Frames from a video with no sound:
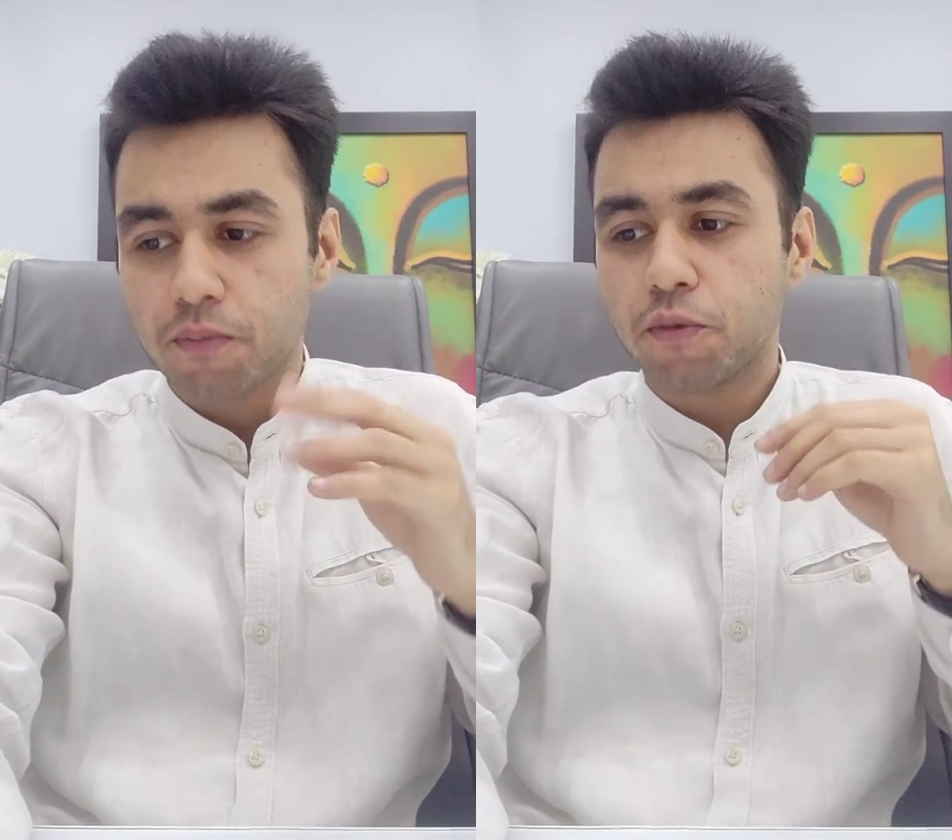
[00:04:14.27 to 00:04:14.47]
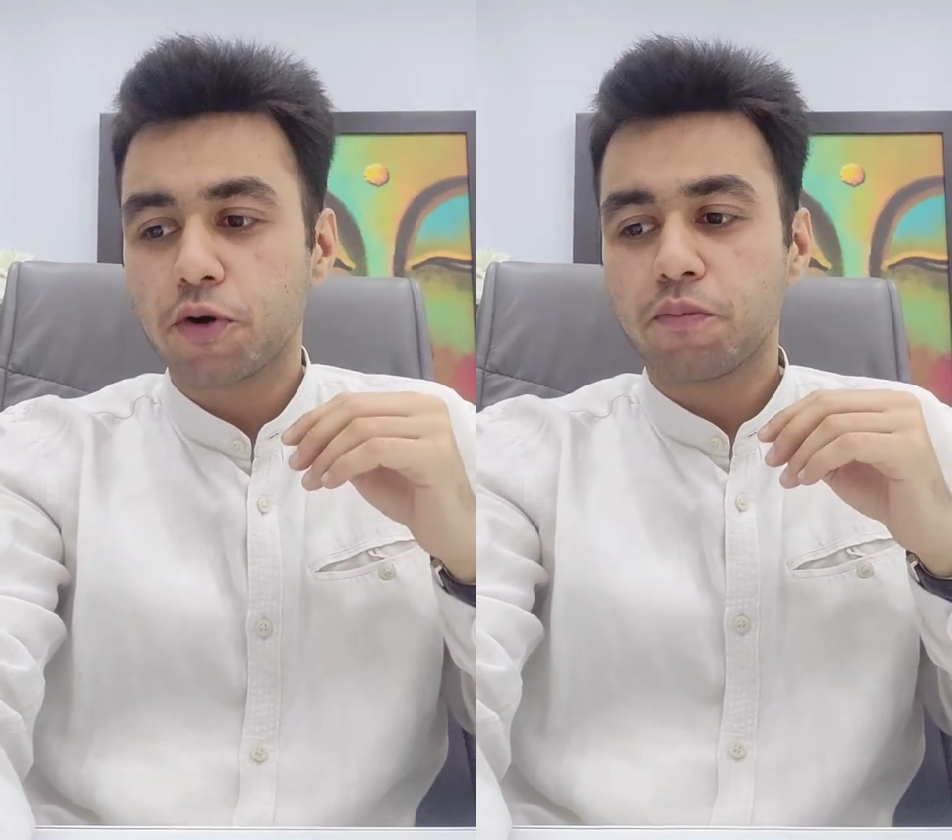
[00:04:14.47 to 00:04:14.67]

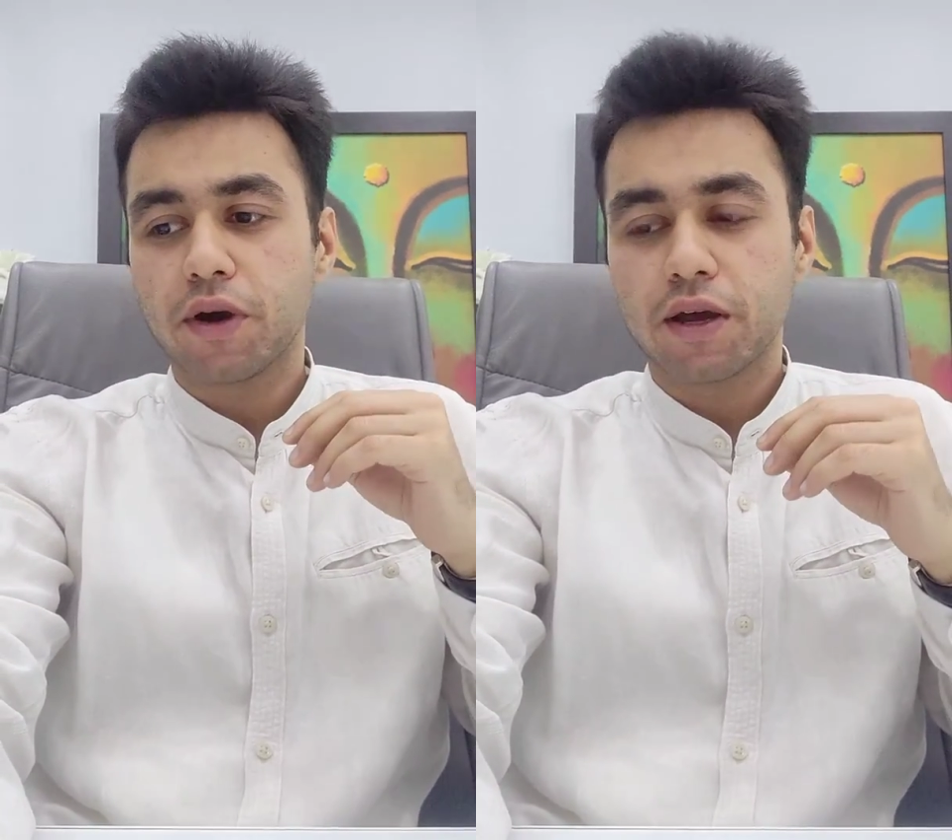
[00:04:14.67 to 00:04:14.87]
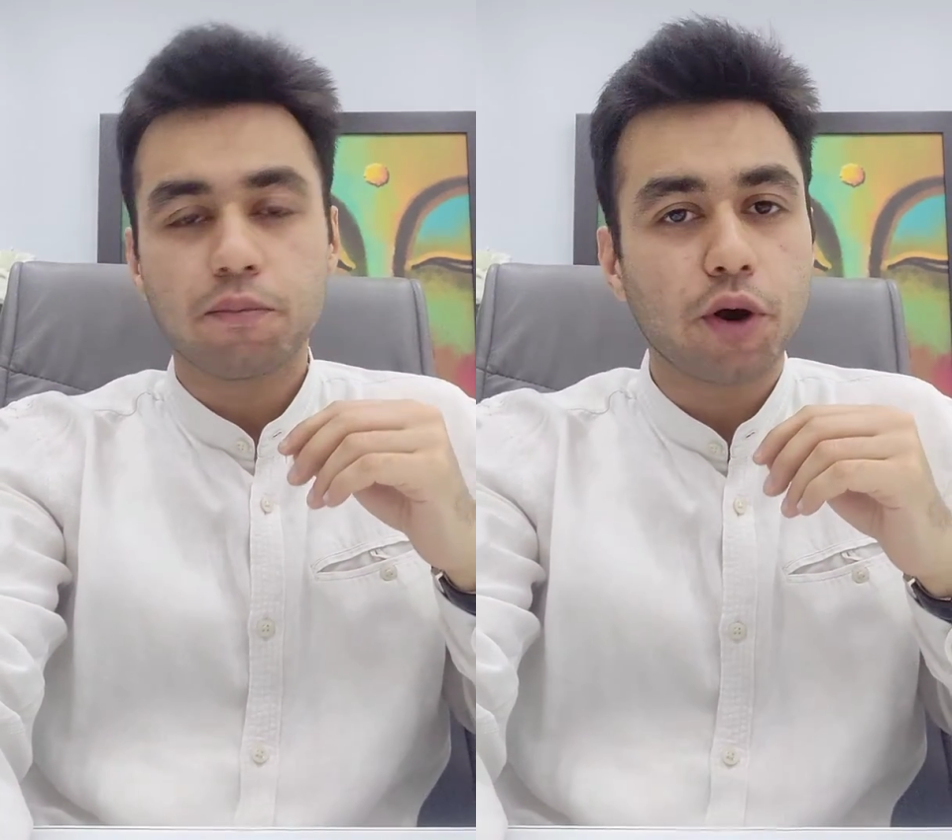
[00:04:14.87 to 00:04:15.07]
put
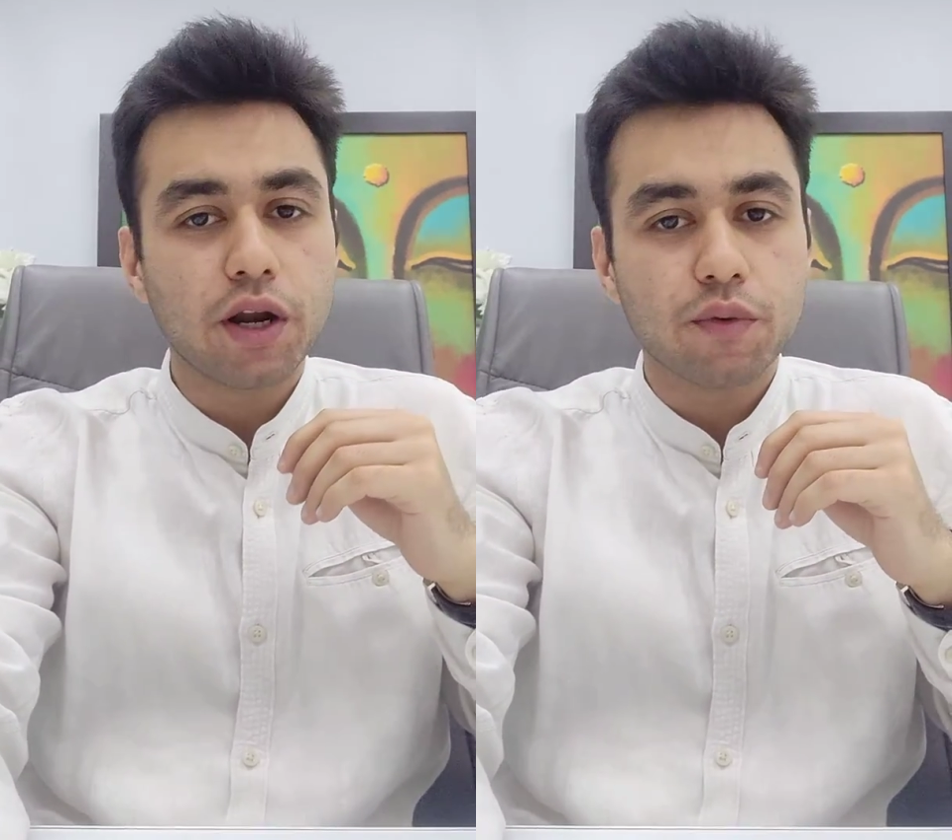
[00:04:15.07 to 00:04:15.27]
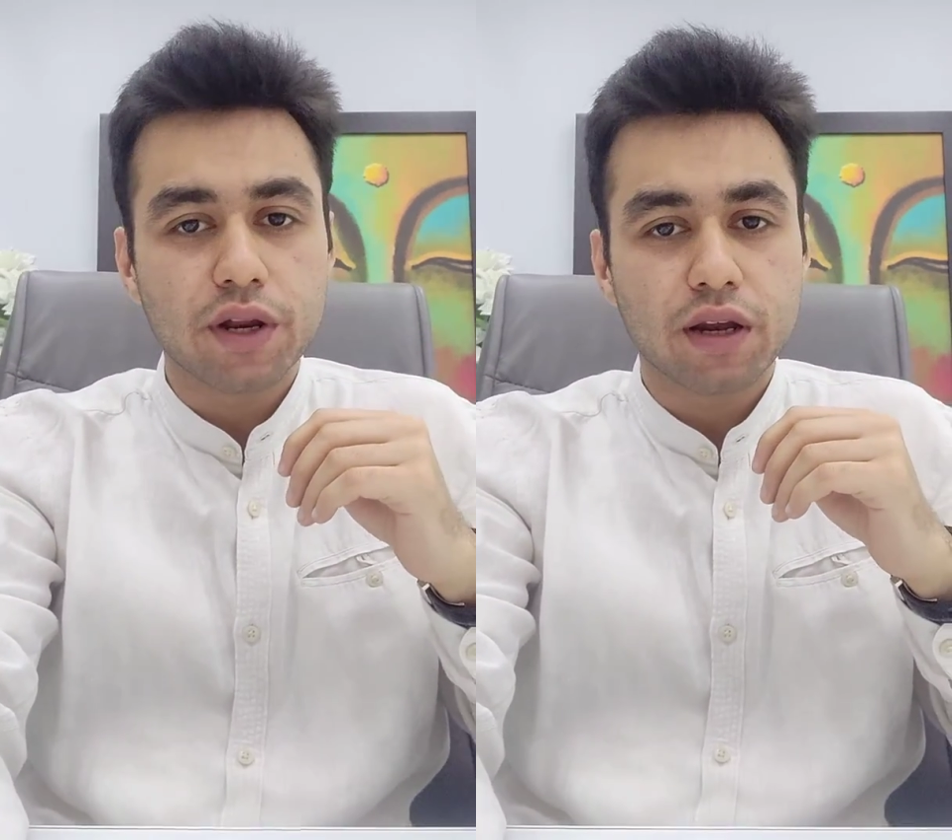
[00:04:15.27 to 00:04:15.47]
my
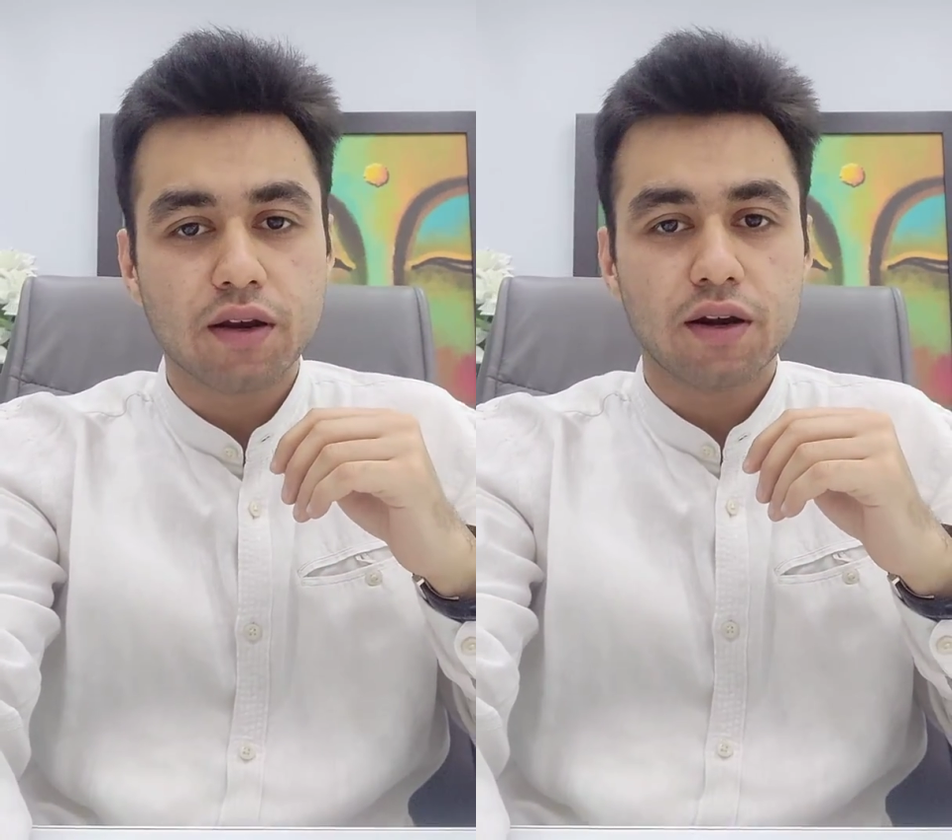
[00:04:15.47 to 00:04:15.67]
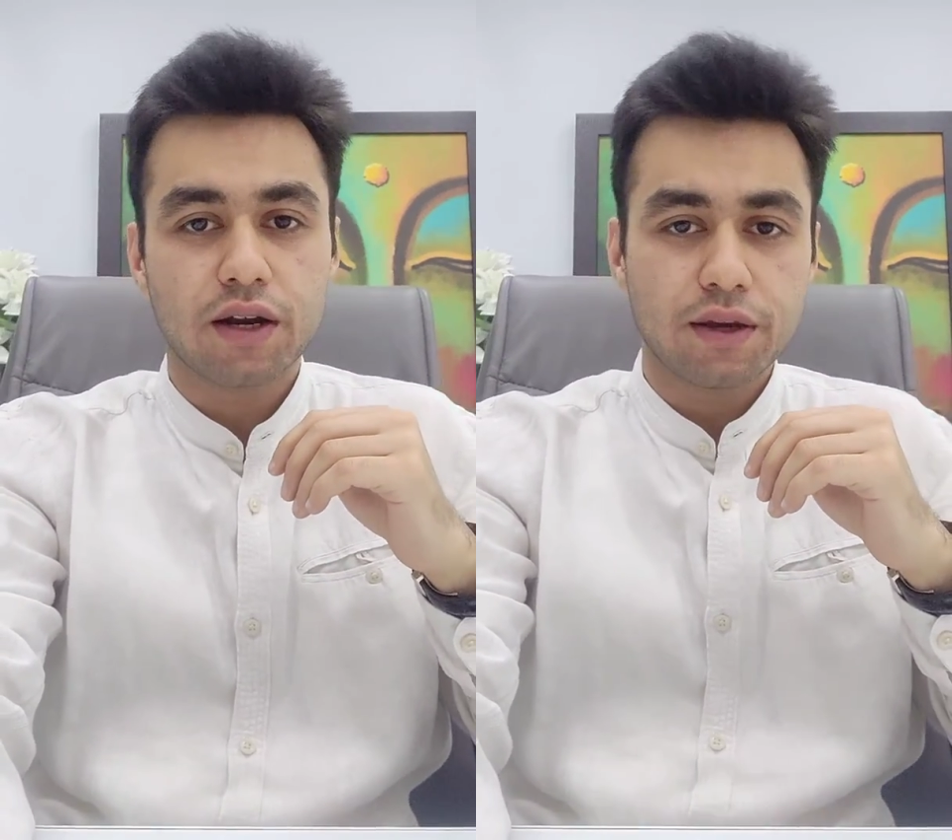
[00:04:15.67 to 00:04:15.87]
point very
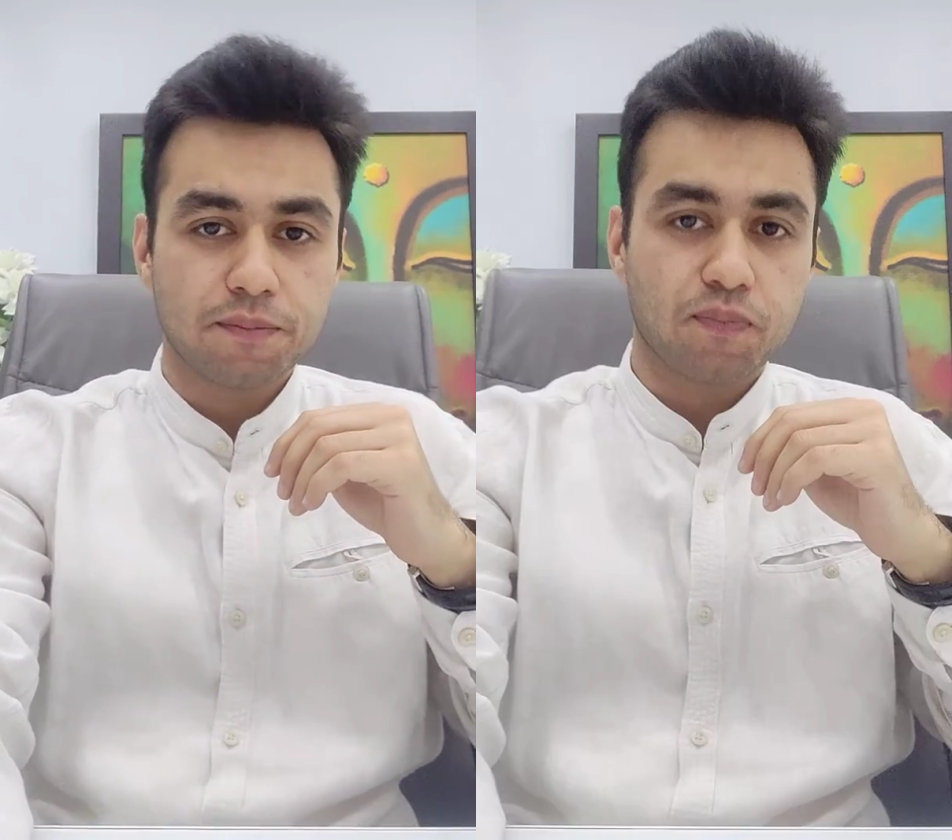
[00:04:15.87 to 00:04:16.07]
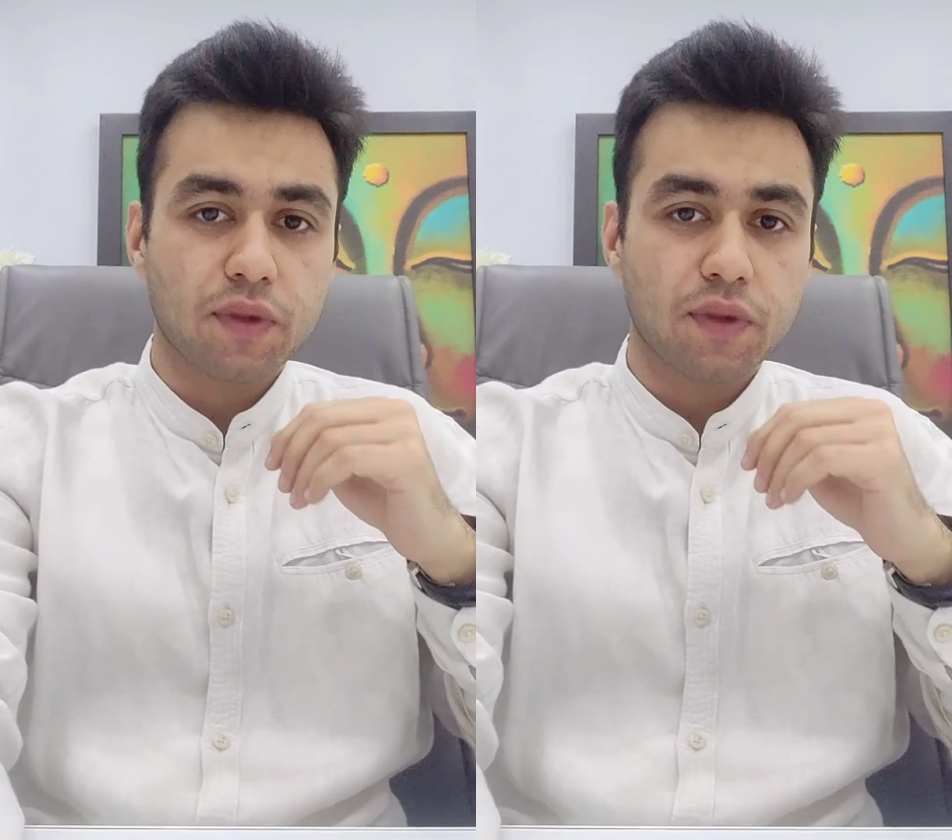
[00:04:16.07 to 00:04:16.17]
clearly,